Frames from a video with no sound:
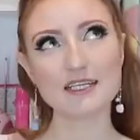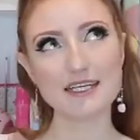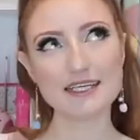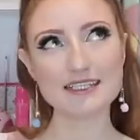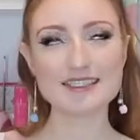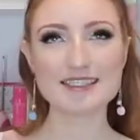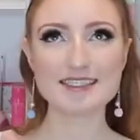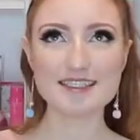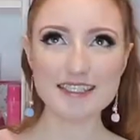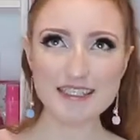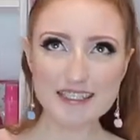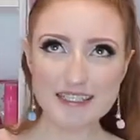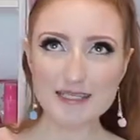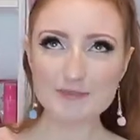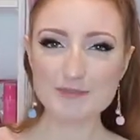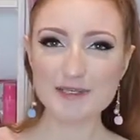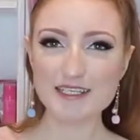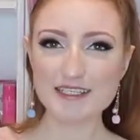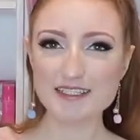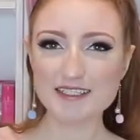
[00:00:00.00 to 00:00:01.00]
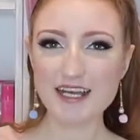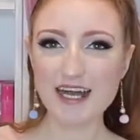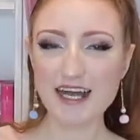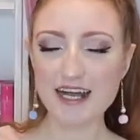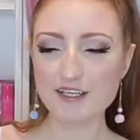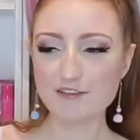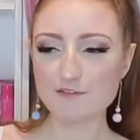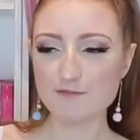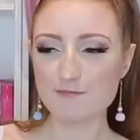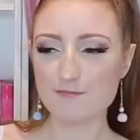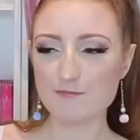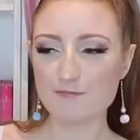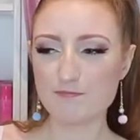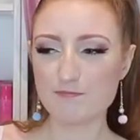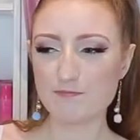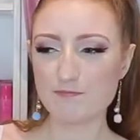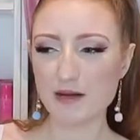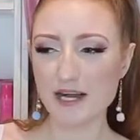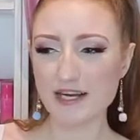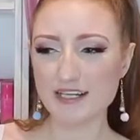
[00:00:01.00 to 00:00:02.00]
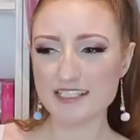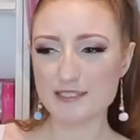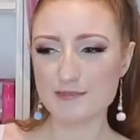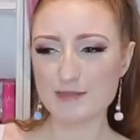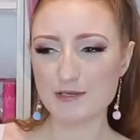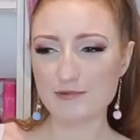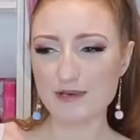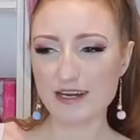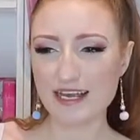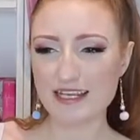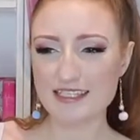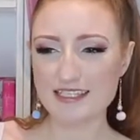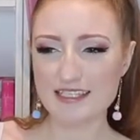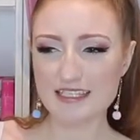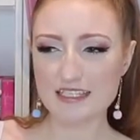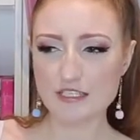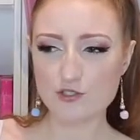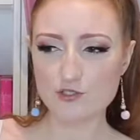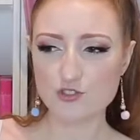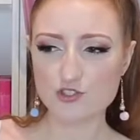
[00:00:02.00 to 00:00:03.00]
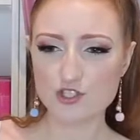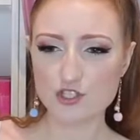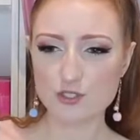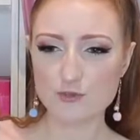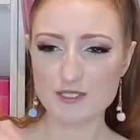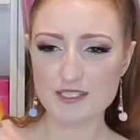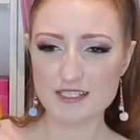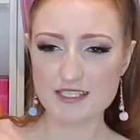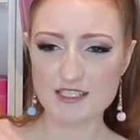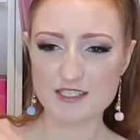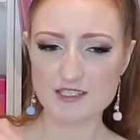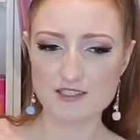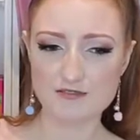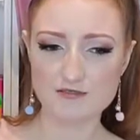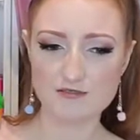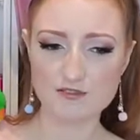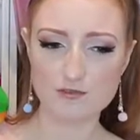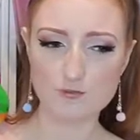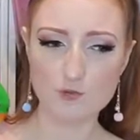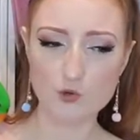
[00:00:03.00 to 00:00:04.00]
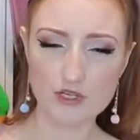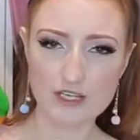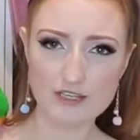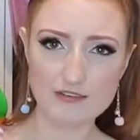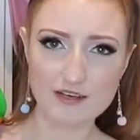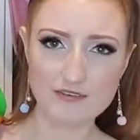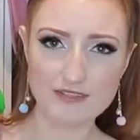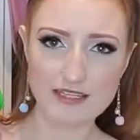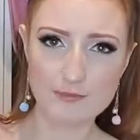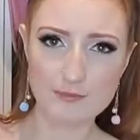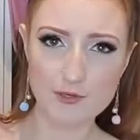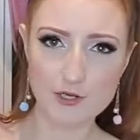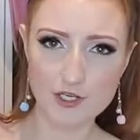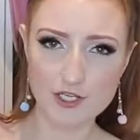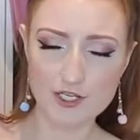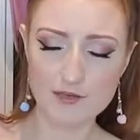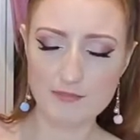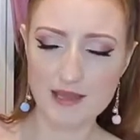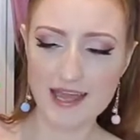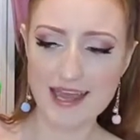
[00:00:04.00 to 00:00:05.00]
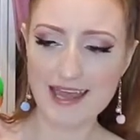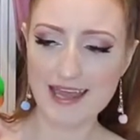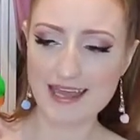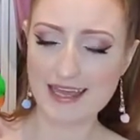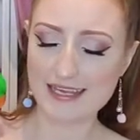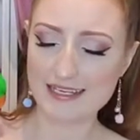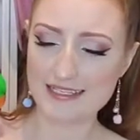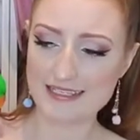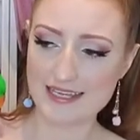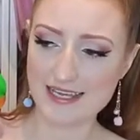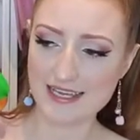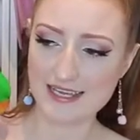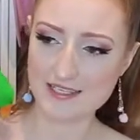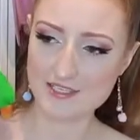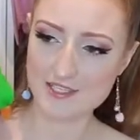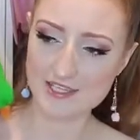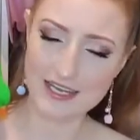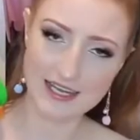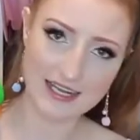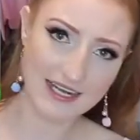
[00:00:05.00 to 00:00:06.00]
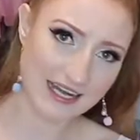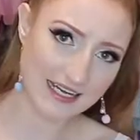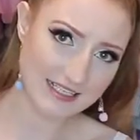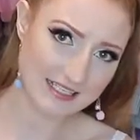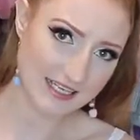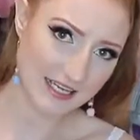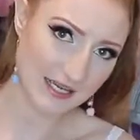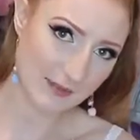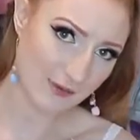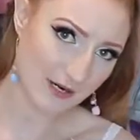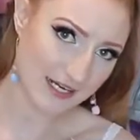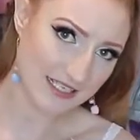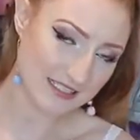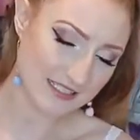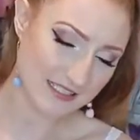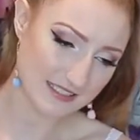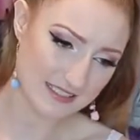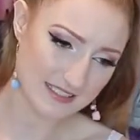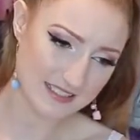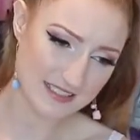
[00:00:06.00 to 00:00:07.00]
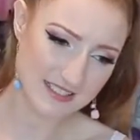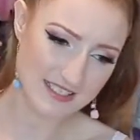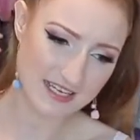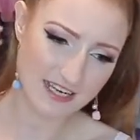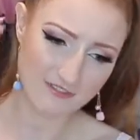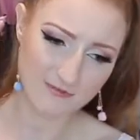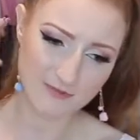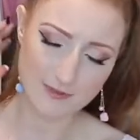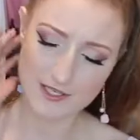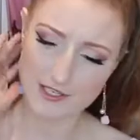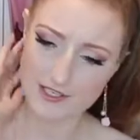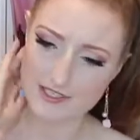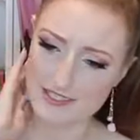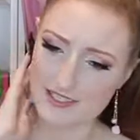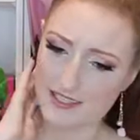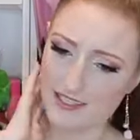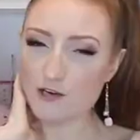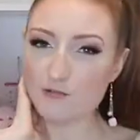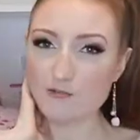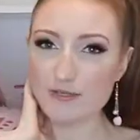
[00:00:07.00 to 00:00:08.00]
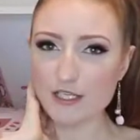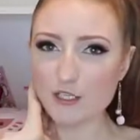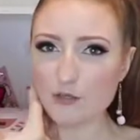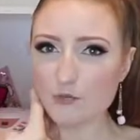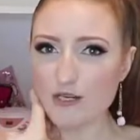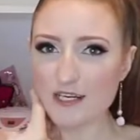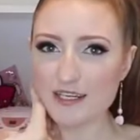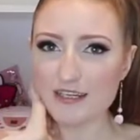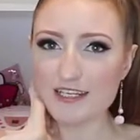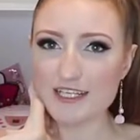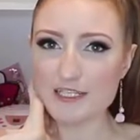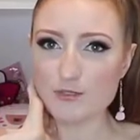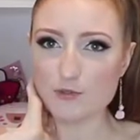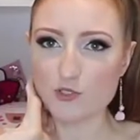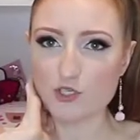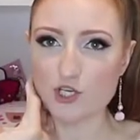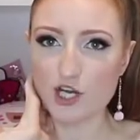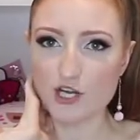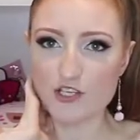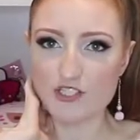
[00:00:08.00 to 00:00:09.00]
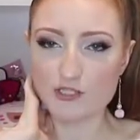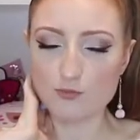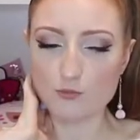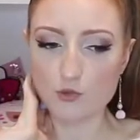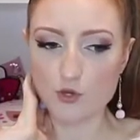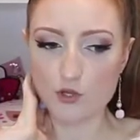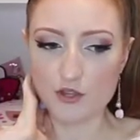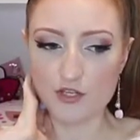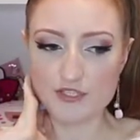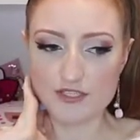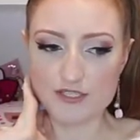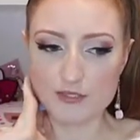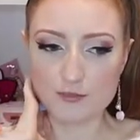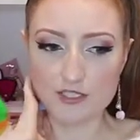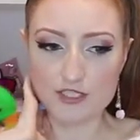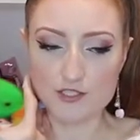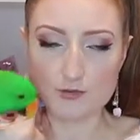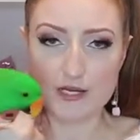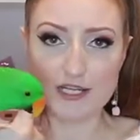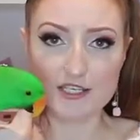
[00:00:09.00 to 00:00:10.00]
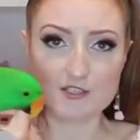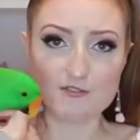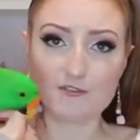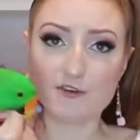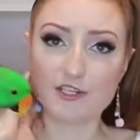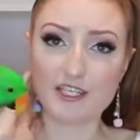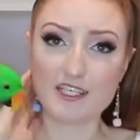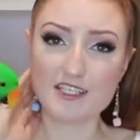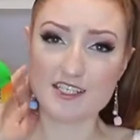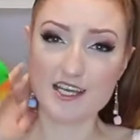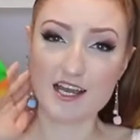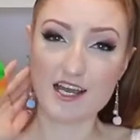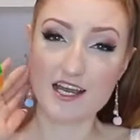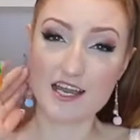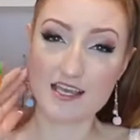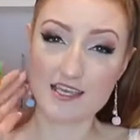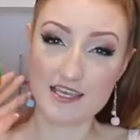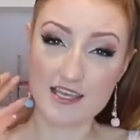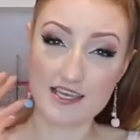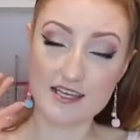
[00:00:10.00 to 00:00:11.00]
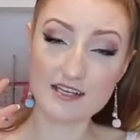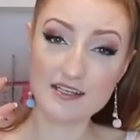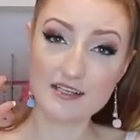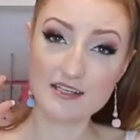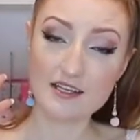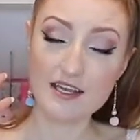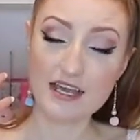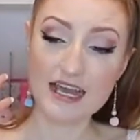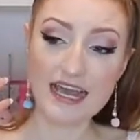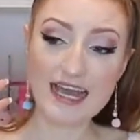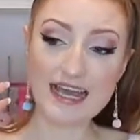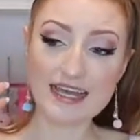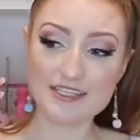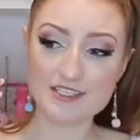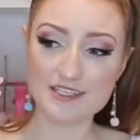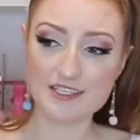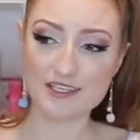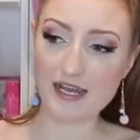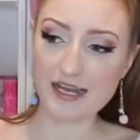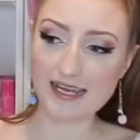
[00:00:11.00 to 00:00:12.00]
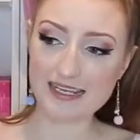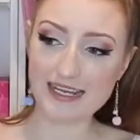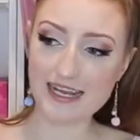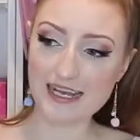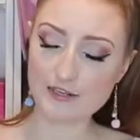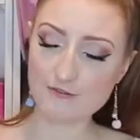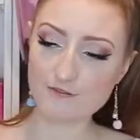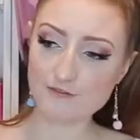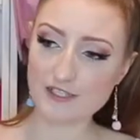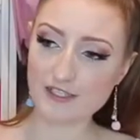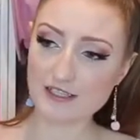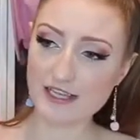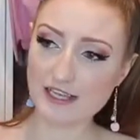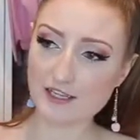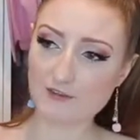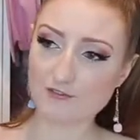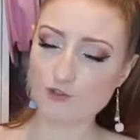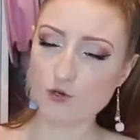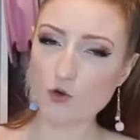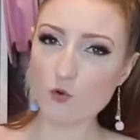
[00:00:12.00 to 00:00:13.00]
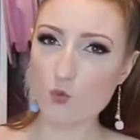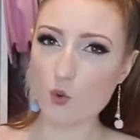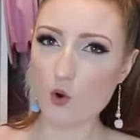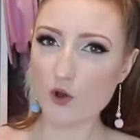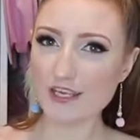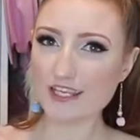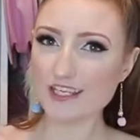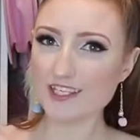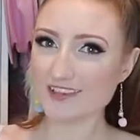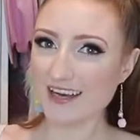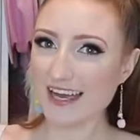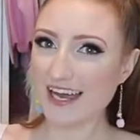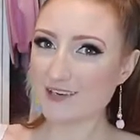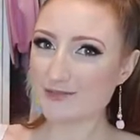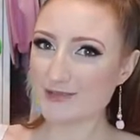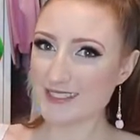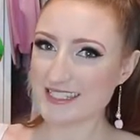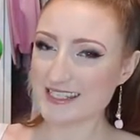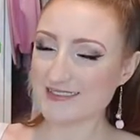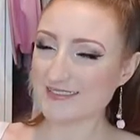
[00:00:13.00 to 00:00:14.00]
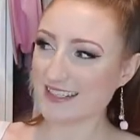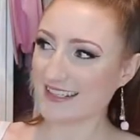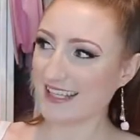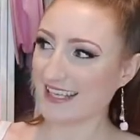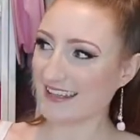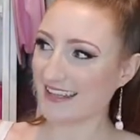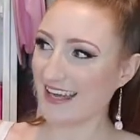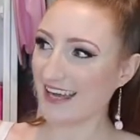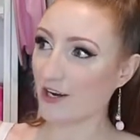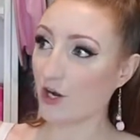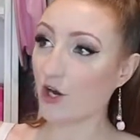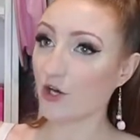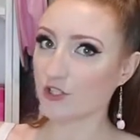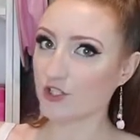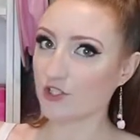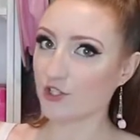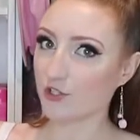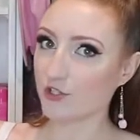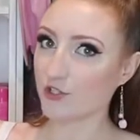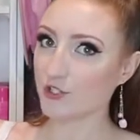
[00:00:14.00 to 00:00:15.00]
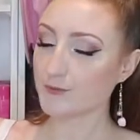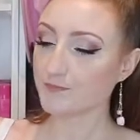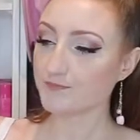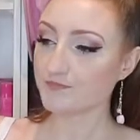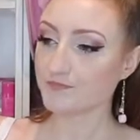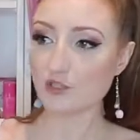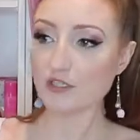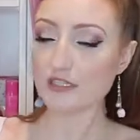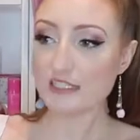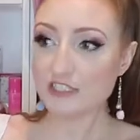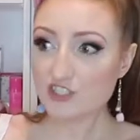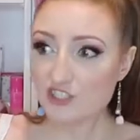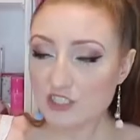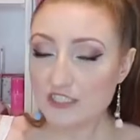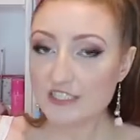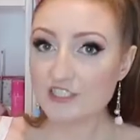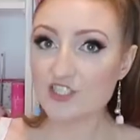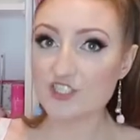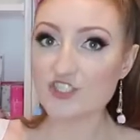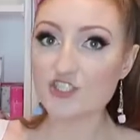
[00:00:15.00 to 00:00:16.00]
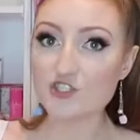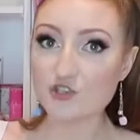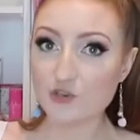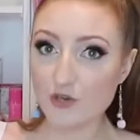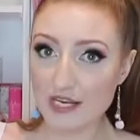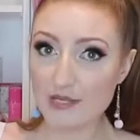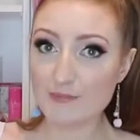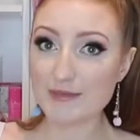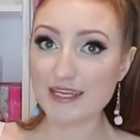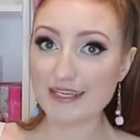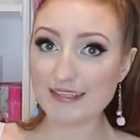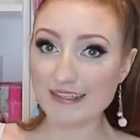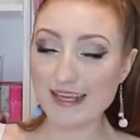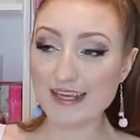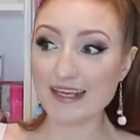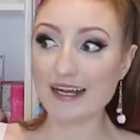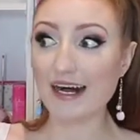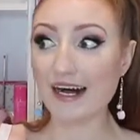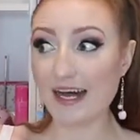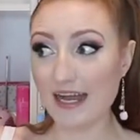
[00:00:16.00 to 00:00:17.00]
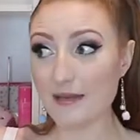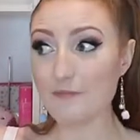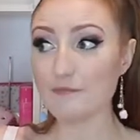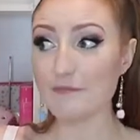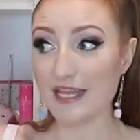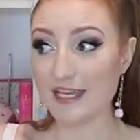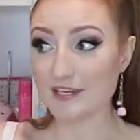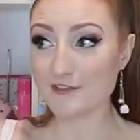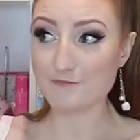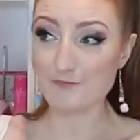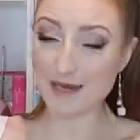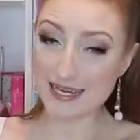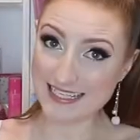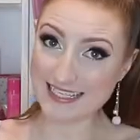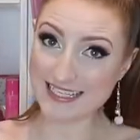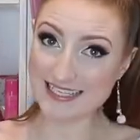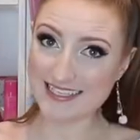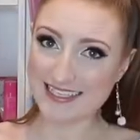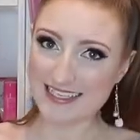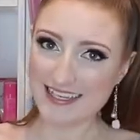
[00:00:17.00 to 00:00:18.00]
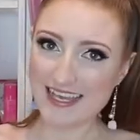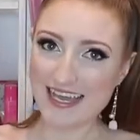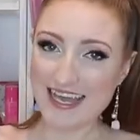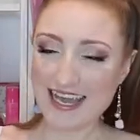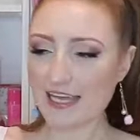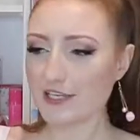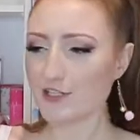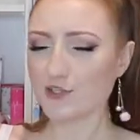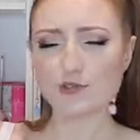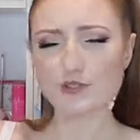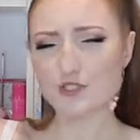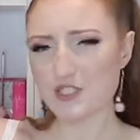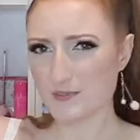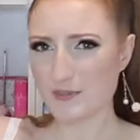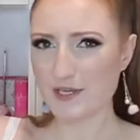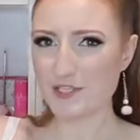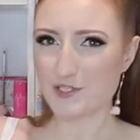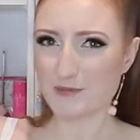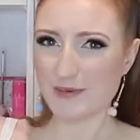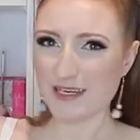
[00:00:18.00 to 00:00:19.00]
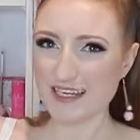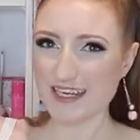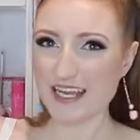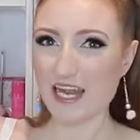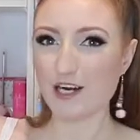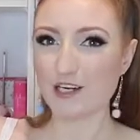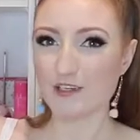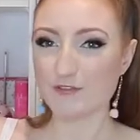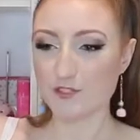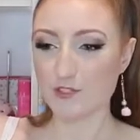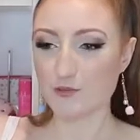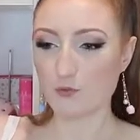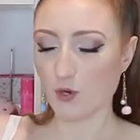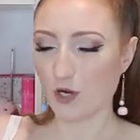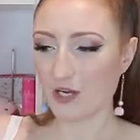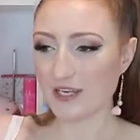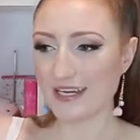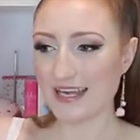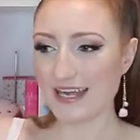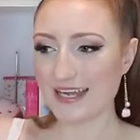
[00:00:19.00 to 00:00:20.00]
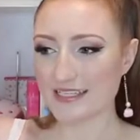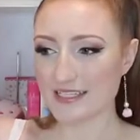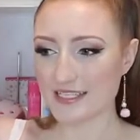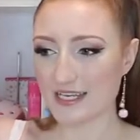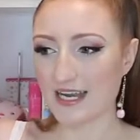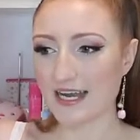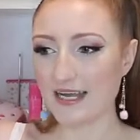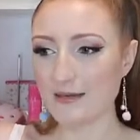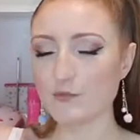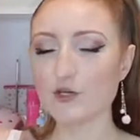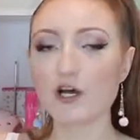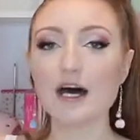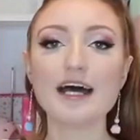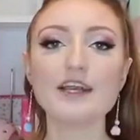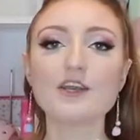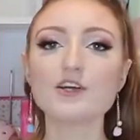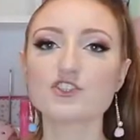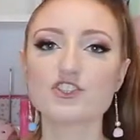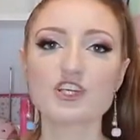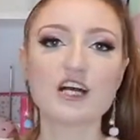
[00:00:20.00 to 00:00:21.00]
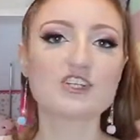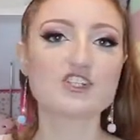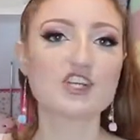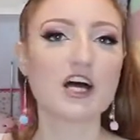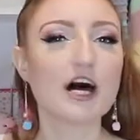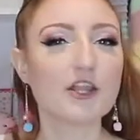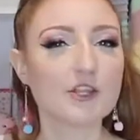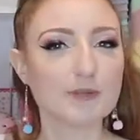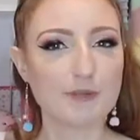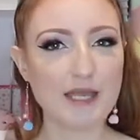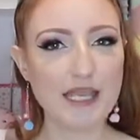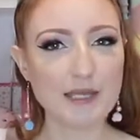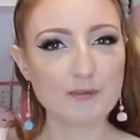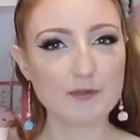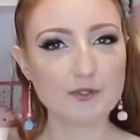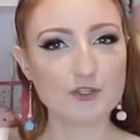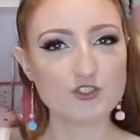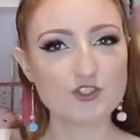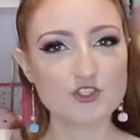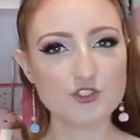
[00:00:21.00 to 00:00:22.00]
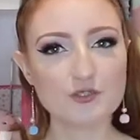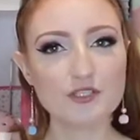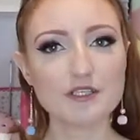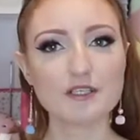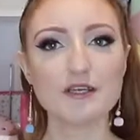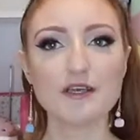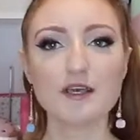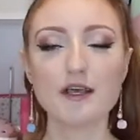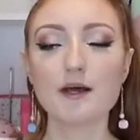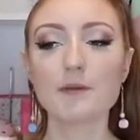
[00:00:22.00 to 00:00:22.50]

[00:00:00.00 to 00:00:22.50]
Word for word: it's silly, but it kind of bugs me when I see YouTubers walking around with their Birkin bags and their Cartier bracelets and stuff because a real one of these would cost more than someone's rent for an entire year. And I kind of feel like if you're walking around with something like that on you, you're literally just screaming like, I'm made of money and you can spend your money however you want and I'm not, I don't judge other people that do it